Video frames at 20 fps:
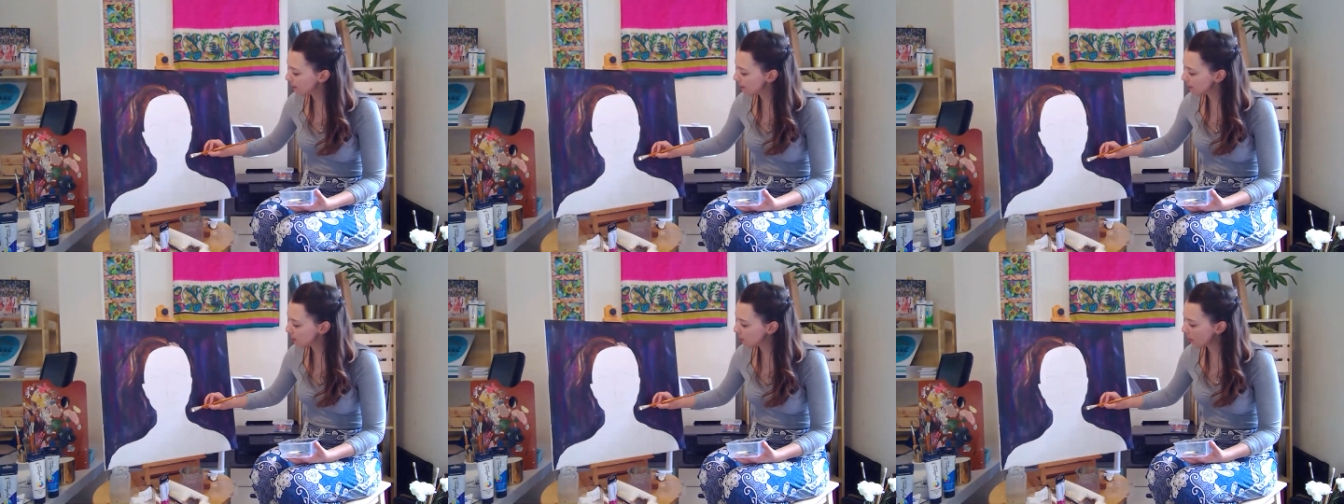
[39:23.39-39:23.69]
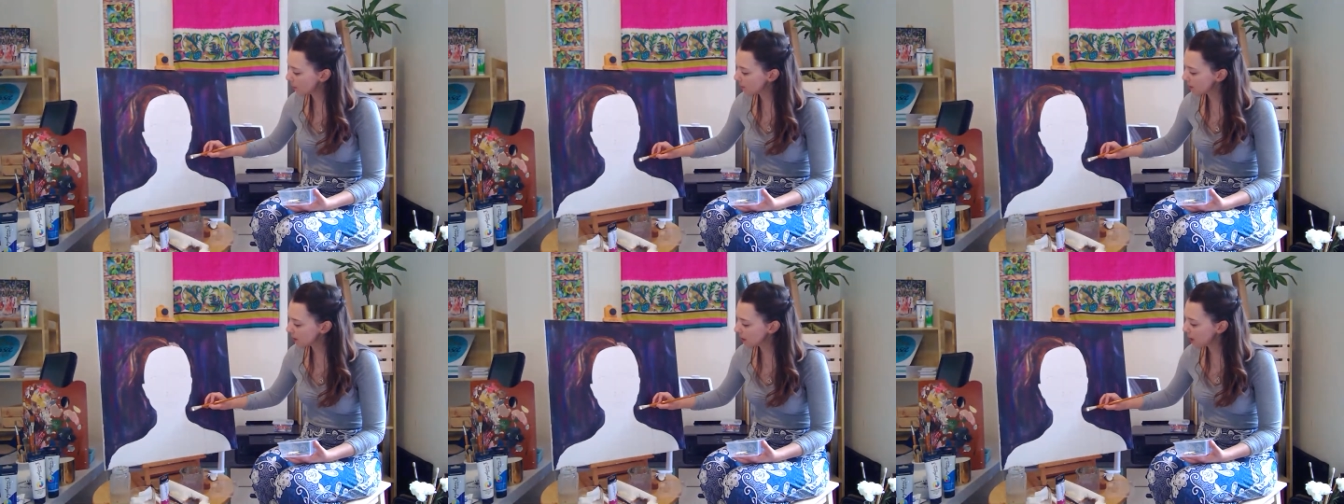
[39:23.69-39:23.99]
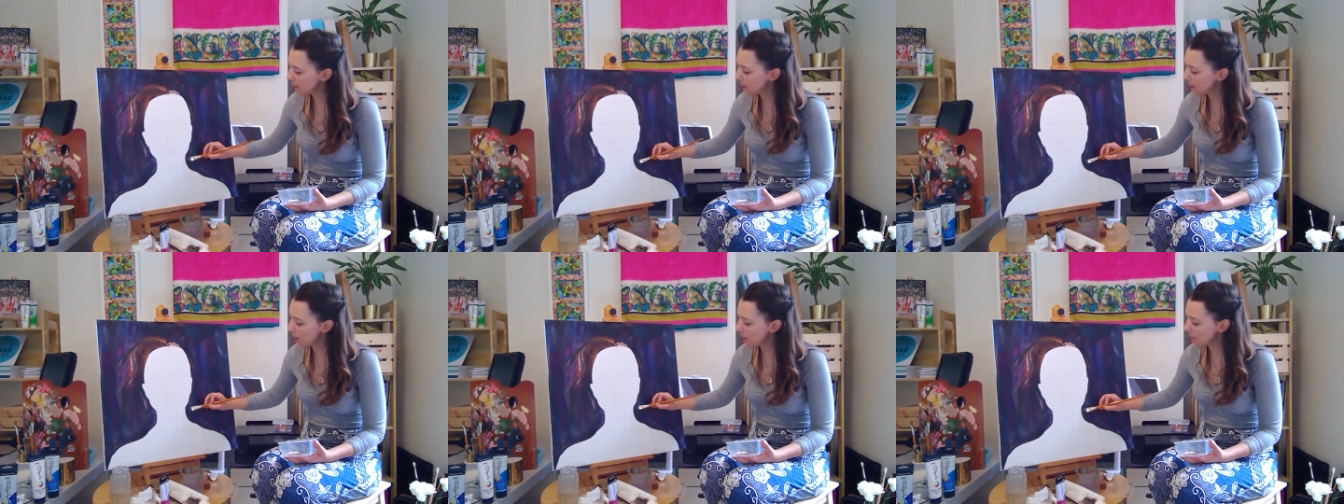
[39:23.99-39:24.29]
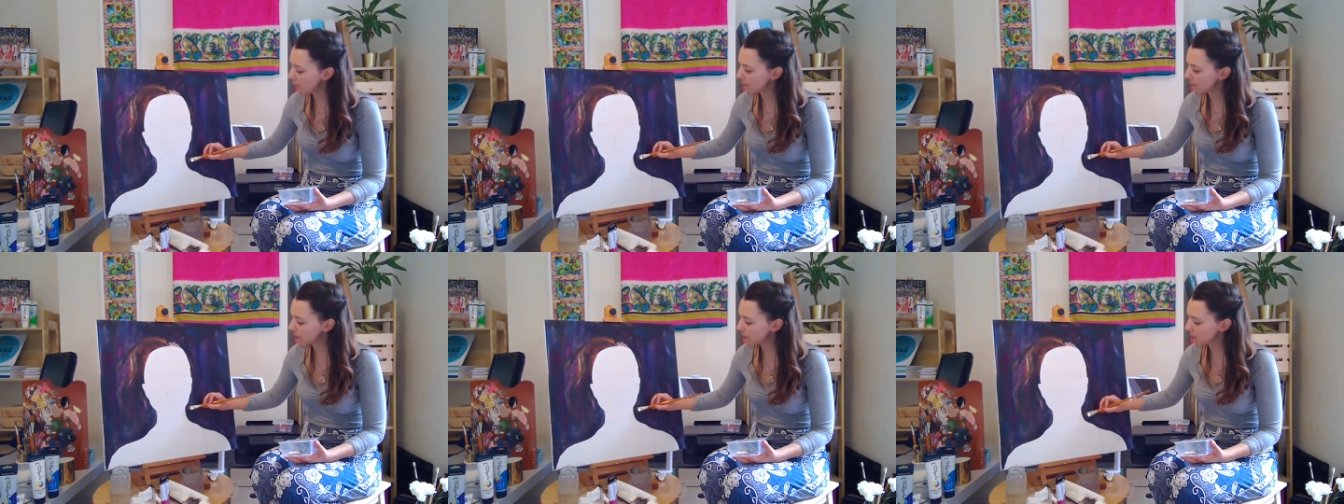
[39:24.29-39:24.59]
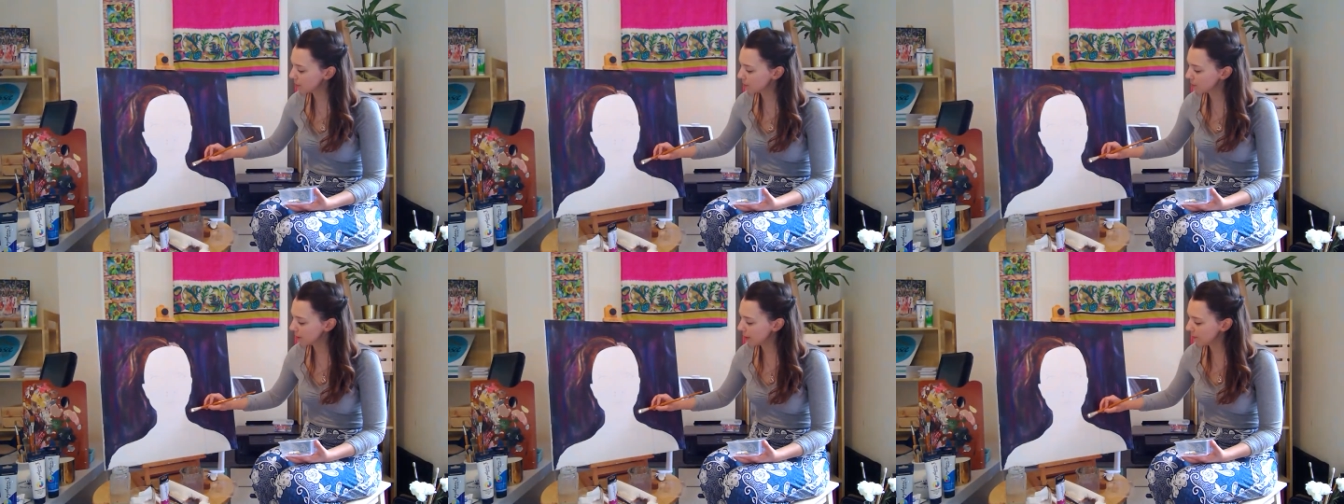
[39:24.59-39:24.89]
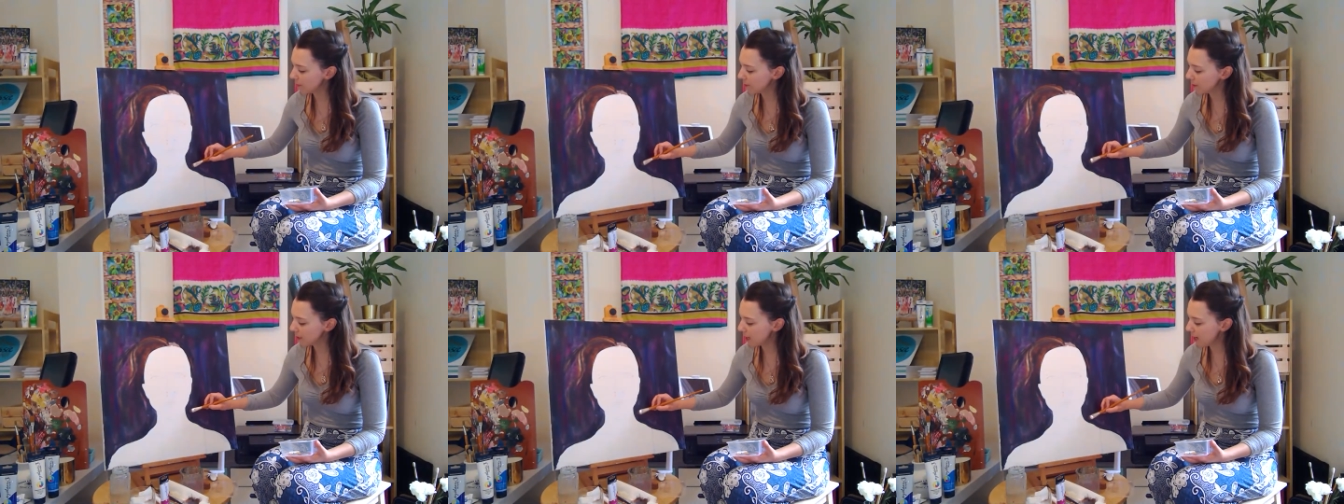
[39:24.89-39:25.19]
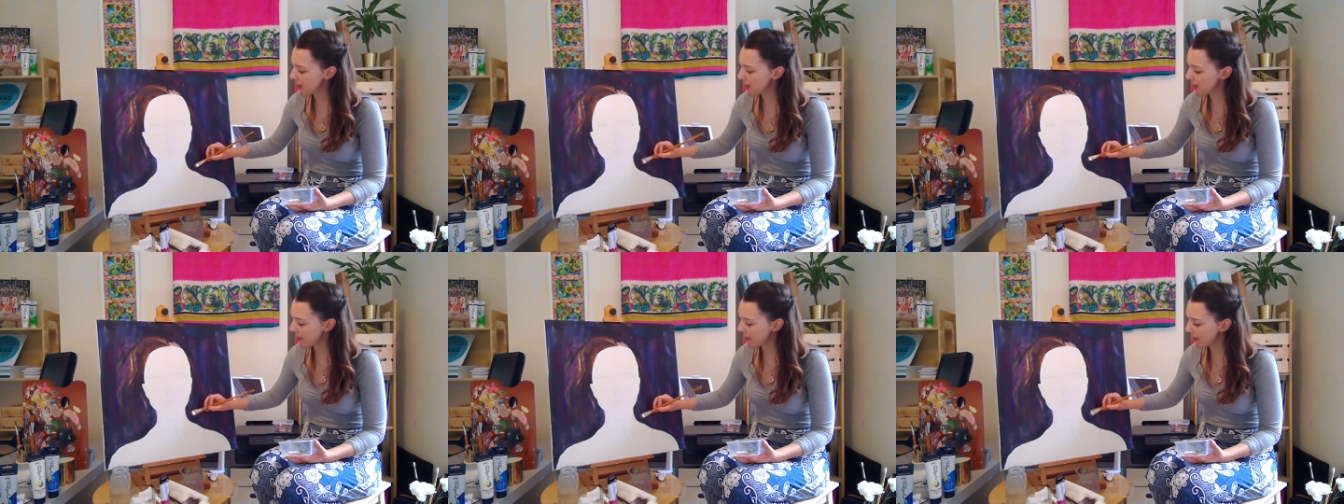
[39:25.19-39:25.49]
So I would come home from school every
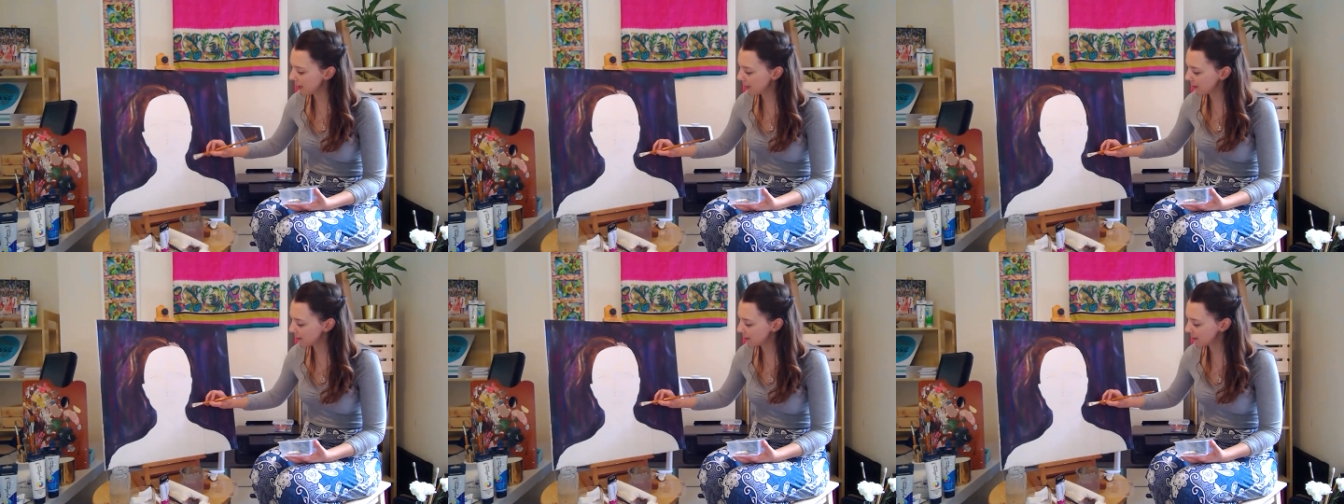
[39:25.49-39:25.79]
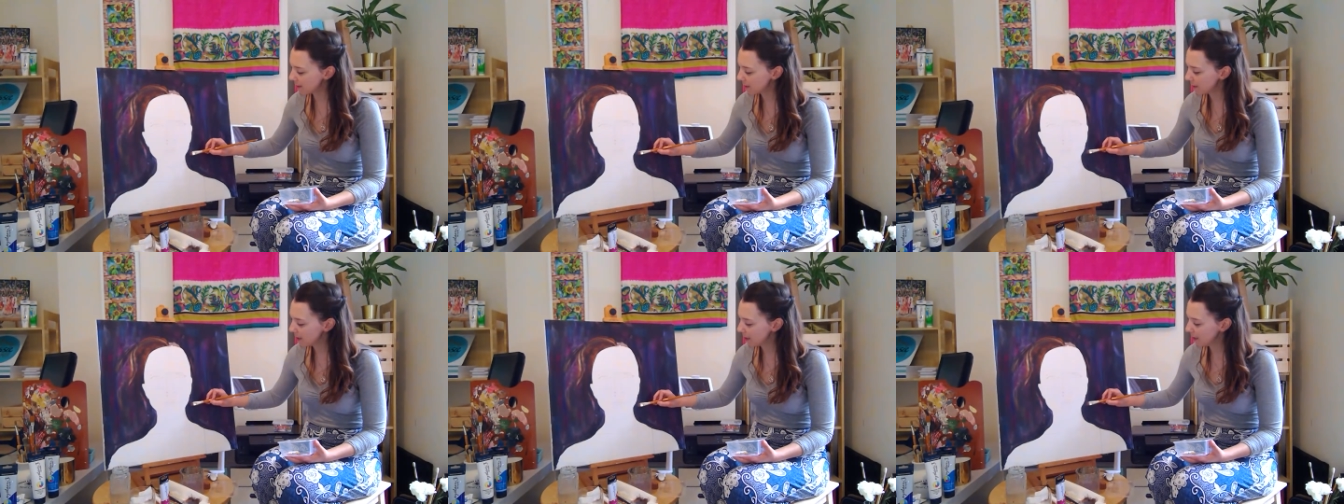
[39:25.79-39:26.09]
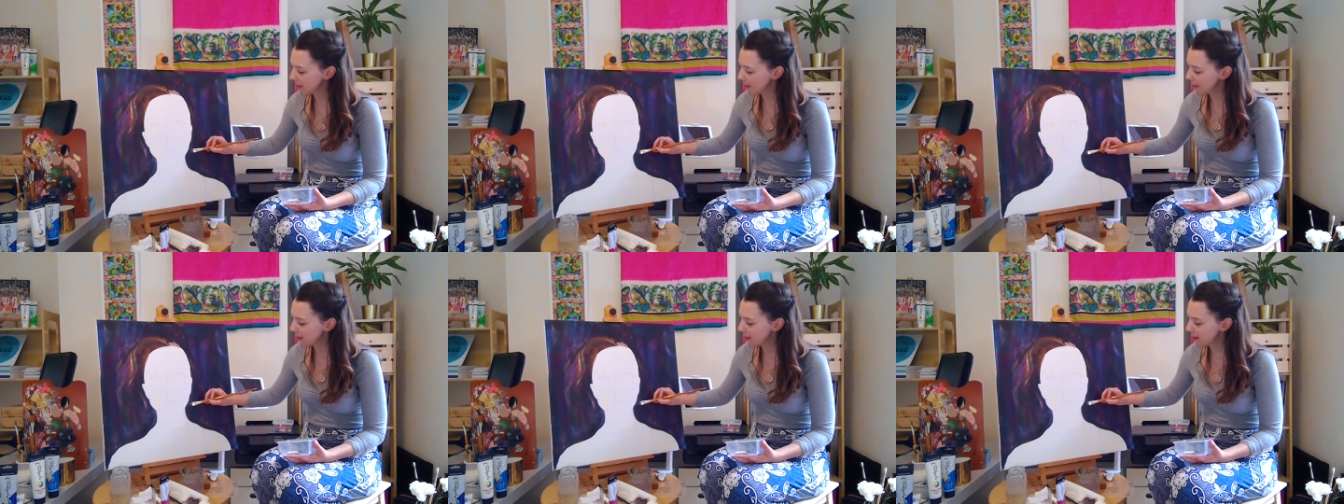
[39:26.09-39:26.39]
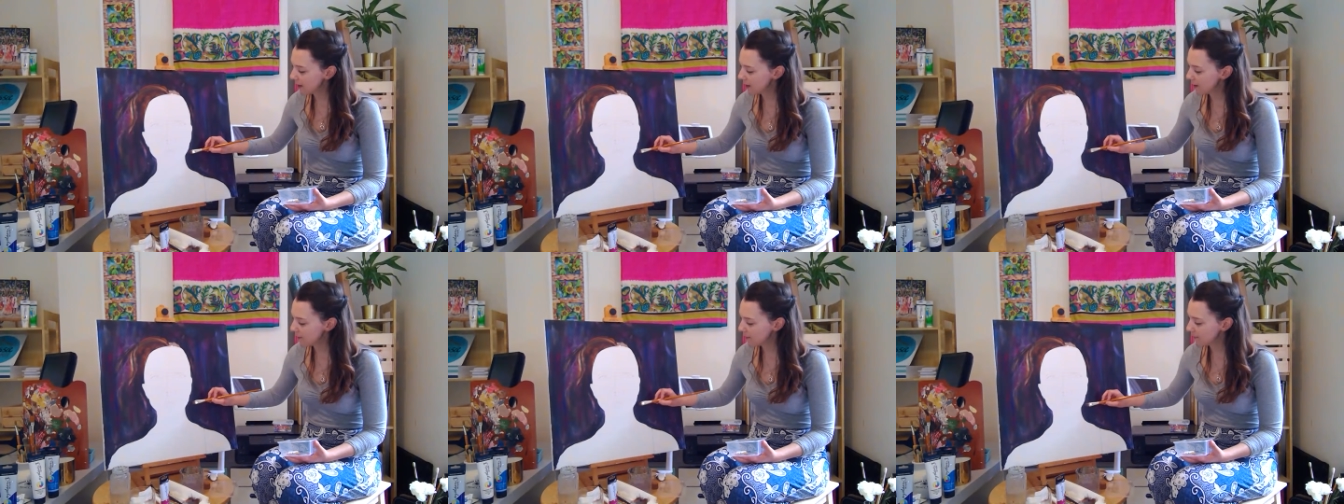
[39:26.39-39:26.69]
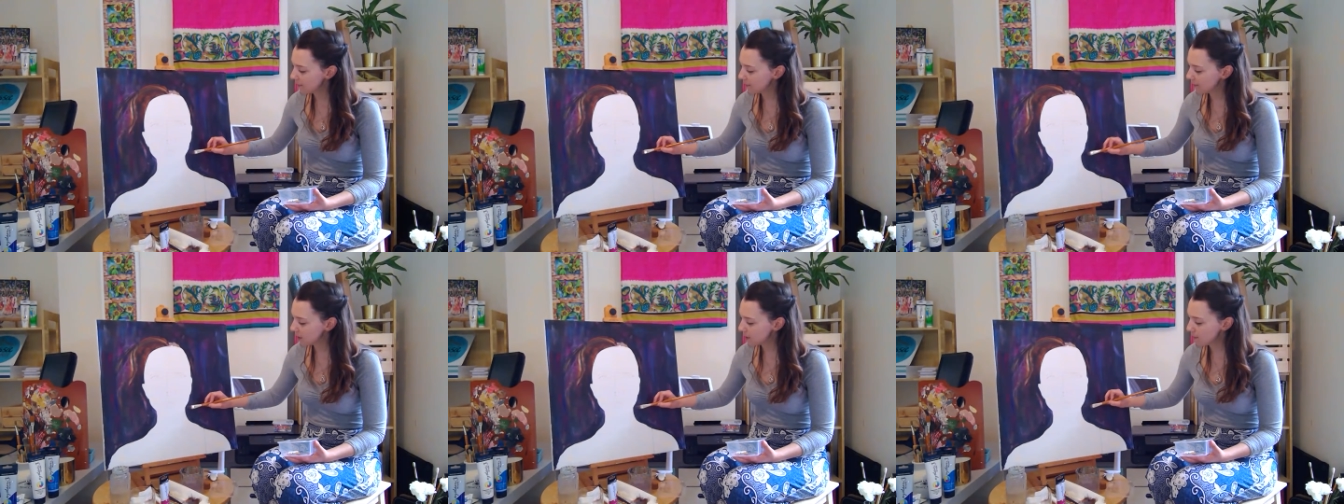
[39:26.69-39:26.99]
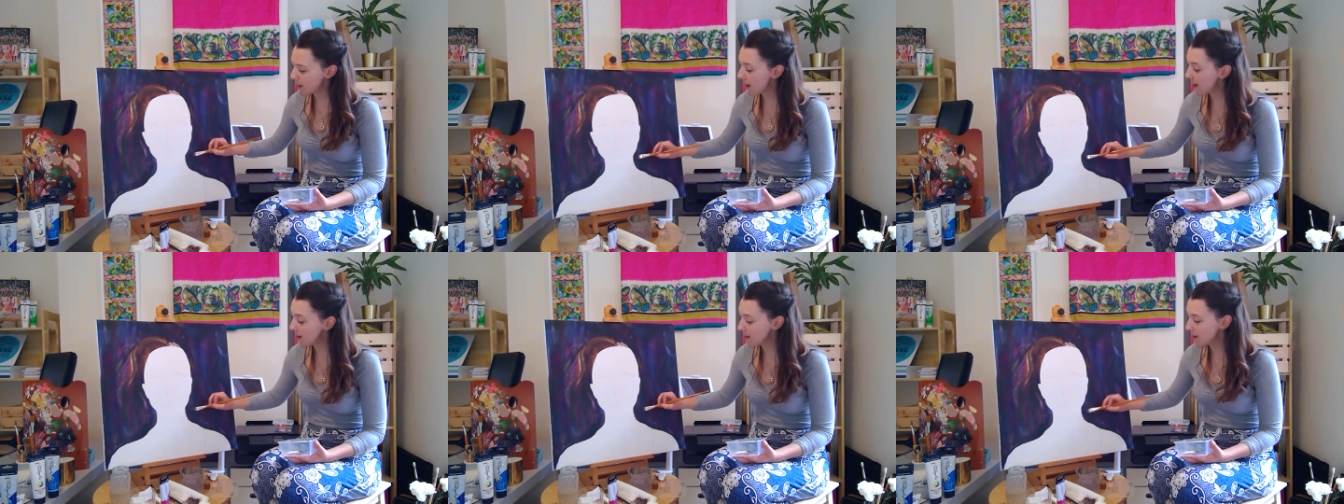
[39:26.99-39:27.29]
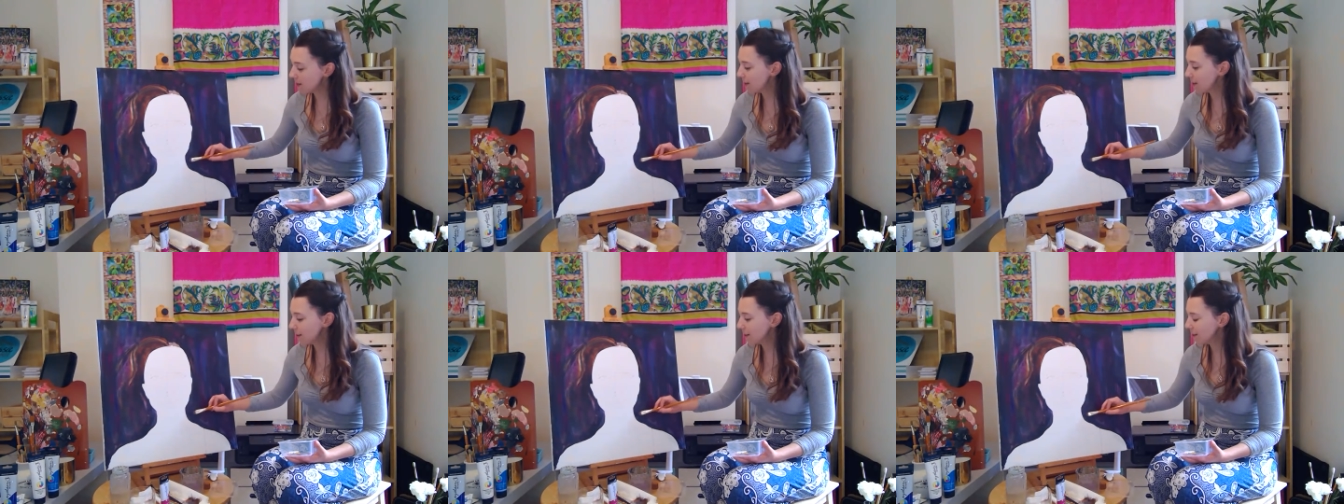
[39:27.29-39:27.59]
day and just
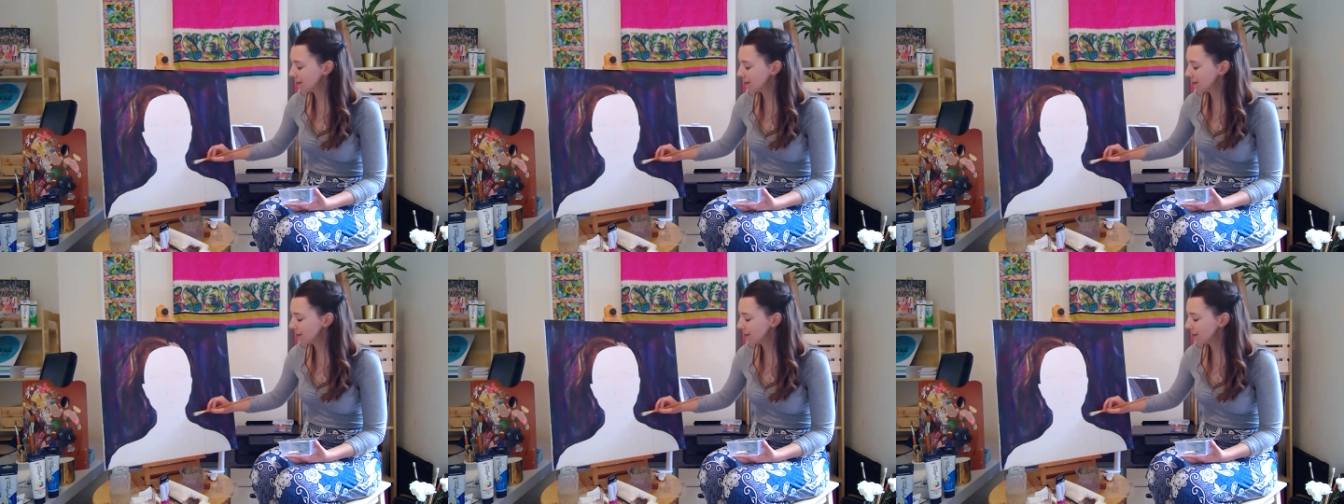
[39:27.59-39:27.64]
paint.